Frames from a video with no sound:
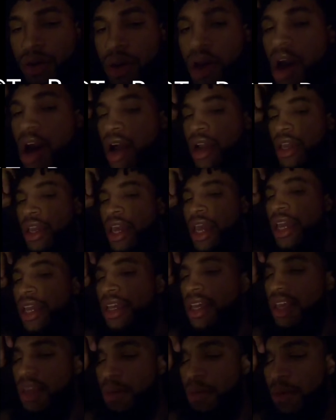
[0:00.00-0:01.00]
y'all can't
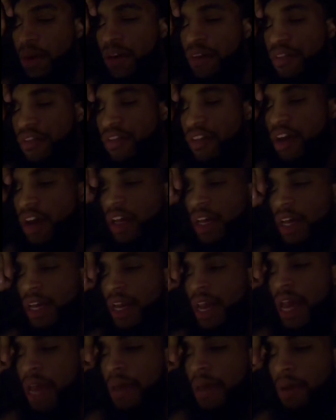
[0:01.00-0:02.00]
keep my fucking
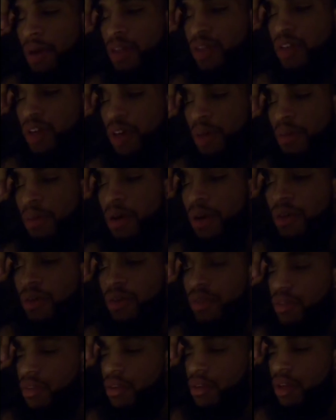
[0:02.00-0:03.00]
name out y'all
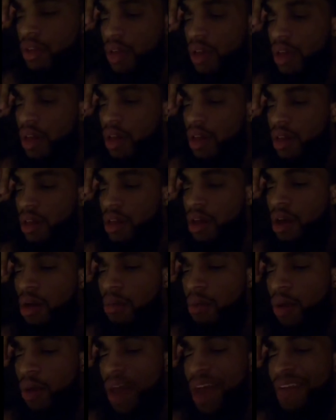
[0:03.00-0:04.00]
mouth. Y'all
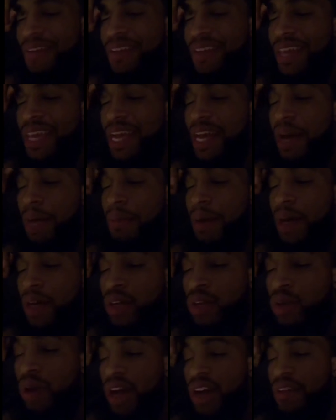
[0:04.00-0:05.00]
blow everything up I
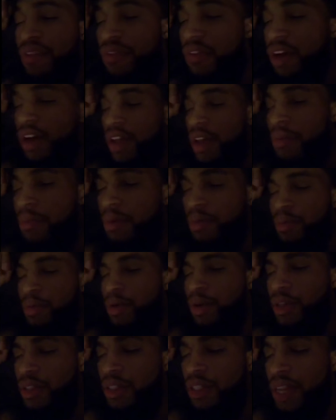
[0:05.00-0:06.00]
do out of fucking
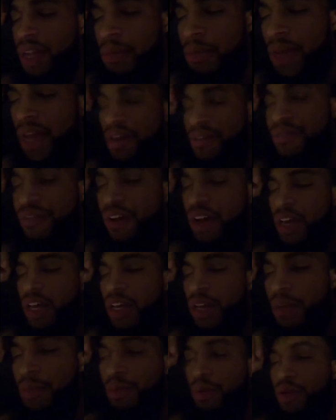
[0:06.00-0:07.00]
proportion. I'm not
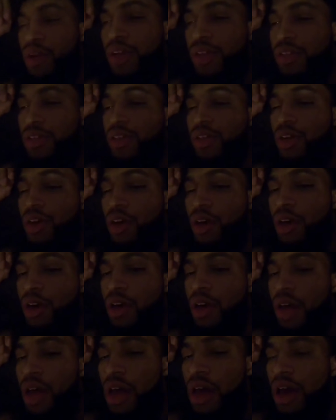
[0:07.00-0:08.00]
fucking important to y'all.
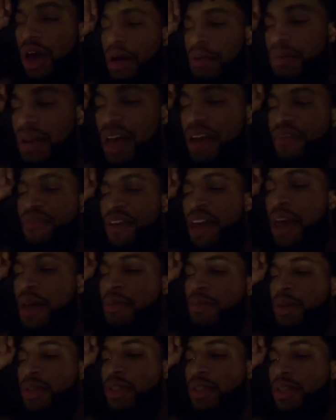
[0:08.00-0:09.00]
I'm that
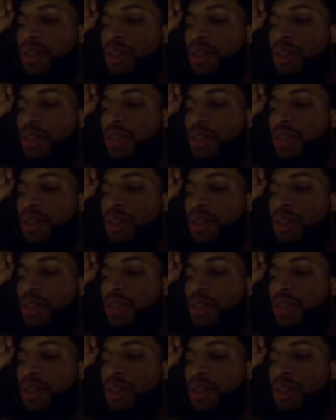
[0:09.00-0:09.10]
famous